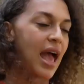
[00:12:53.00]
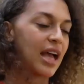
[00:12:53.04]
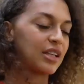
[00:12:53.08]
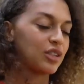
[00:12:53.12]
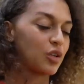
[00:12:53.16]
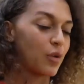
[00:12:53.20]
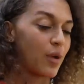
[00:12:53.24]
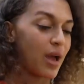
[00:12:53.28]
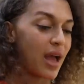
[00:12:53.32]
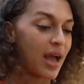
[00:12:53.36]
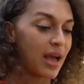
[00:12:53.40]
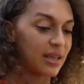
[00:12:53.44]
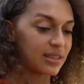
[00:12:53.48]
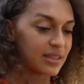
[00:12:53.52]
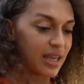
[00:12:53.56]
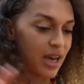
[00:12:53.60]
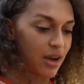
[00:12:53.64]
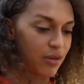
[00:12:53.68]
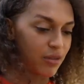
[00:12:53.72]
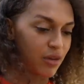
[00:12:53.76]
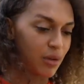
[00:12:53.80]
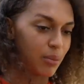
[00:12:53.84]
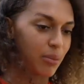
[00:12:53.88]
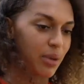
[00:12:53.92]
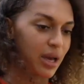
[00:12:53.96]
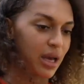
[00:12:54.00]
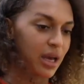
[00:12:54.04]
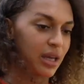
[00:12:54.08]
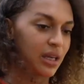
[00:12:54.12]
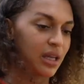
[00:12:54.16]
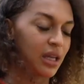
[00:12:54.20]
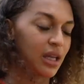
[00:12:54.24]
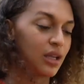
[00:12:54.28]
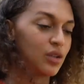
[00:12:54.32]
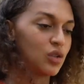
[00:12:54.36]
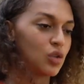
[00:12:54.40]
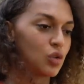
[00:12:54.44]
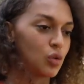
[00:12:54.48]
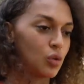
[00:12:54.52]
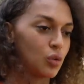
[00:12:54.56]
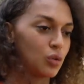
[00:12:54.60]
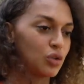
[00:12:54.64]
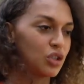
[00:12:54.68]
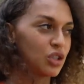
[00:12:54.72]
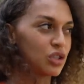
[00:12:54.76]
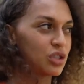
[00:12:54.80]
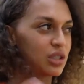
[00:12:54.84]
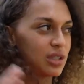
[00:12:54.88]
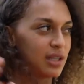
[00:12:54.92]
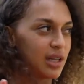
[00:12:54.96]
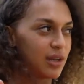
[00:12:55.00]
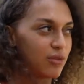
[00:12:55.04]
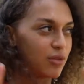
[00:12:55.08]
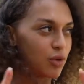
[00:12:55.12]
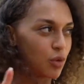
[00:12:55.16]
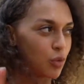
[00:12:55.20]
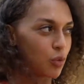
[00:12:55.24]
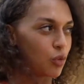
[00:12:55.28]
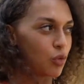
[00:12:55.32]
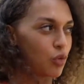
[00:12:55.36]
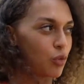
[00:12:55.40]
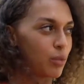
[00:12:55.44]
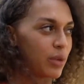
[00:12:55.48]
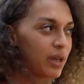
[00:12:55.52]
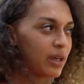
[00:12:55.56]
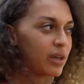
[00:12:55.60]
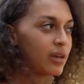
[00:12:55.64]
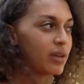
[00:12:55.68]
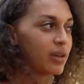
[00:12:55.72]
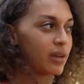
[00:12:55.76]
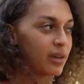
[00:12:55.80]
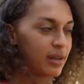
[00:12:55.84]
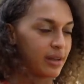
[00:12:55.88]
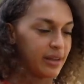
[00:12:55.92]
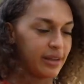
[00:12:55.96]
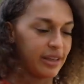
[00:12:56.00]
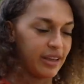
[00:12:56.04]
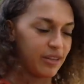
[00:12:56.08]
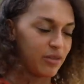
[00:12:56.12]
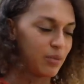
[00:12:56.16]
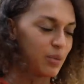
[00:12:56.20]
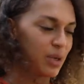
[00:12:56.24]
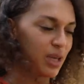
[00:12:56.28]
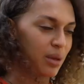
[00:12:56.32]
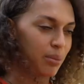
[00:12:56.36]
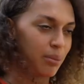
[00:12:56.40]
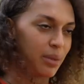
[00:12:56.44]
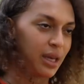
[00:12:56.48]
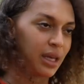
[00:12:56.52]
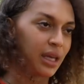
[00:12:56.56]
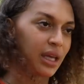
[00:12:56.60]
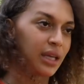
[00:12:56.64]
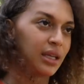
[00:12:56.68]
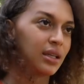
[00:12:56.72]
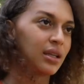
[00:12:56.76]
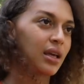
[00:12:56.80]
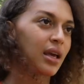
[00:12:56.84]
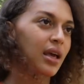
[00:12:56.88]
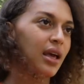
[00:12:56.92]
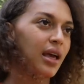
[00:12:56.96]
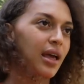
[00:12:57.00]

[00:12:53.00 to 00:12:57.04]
So I asked everybody to just leave the room and give me a minute.